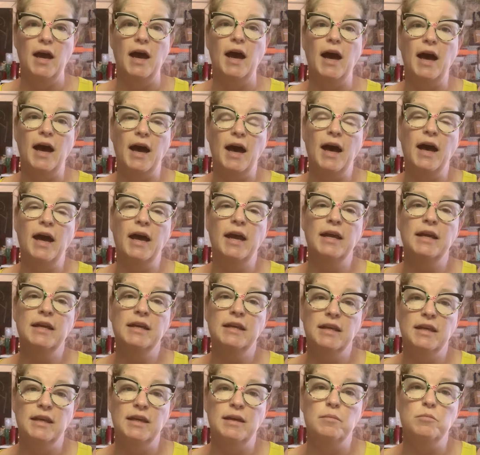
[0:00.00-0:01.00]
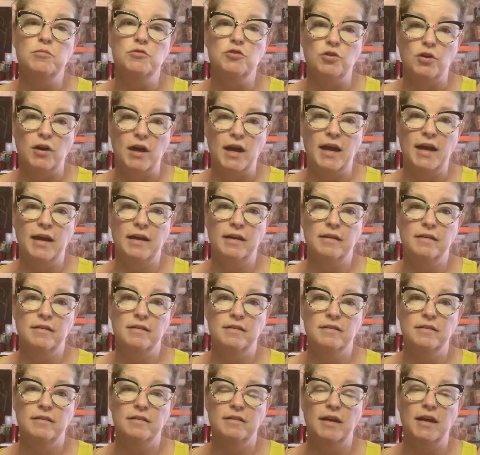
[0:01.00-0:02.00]
I keep track,
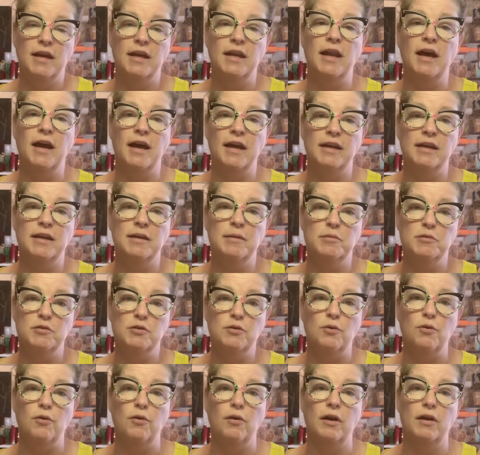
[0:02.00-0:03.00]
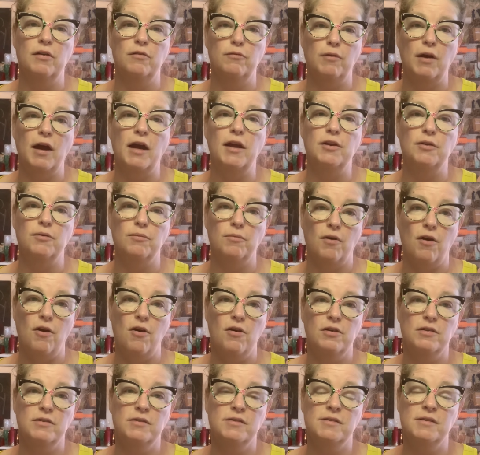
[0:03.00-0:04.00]
and I keep score, and right your
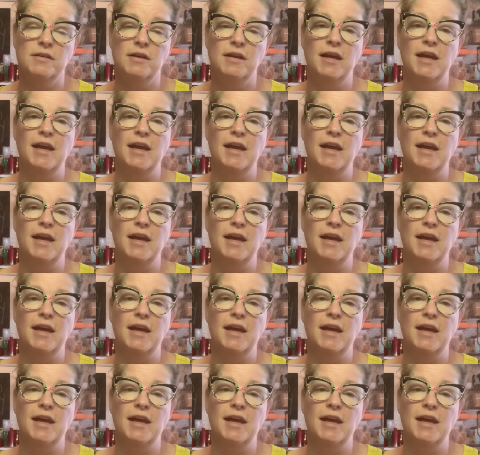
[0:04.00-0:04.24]
wrongs.